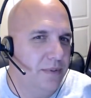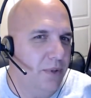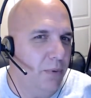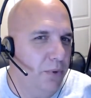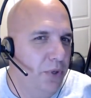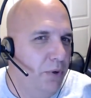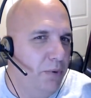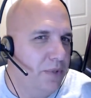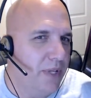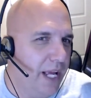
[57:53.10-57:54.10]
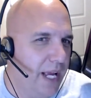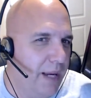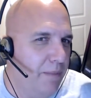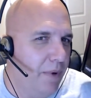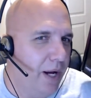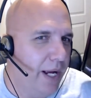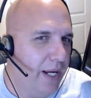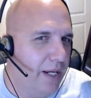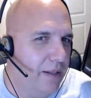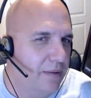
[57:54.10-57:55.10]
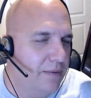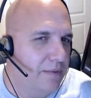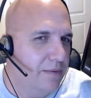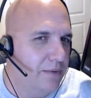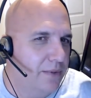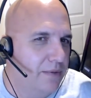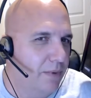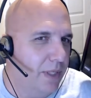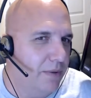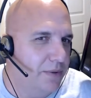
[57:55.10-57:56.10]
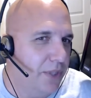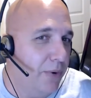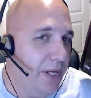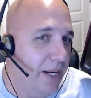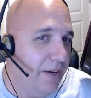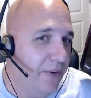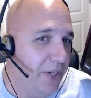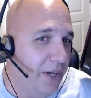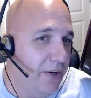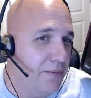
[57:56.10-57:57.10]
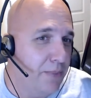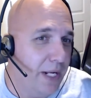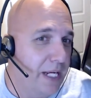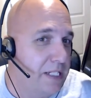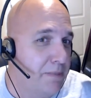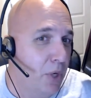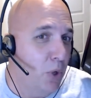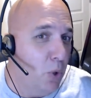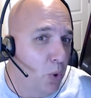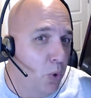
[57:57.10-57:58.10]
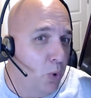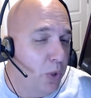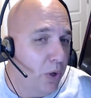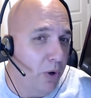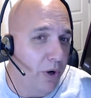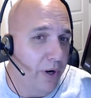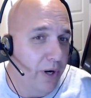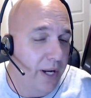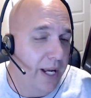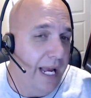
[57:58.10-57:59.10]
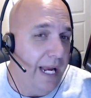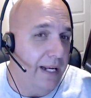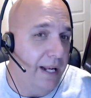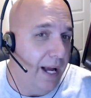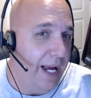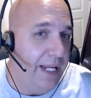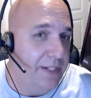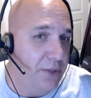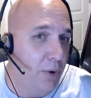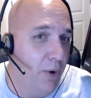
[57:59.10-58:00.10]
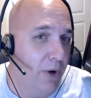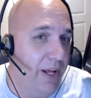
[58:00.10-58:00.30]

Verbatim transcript: don't use a name like well, Sony did it for years, but Xplod or Ignite or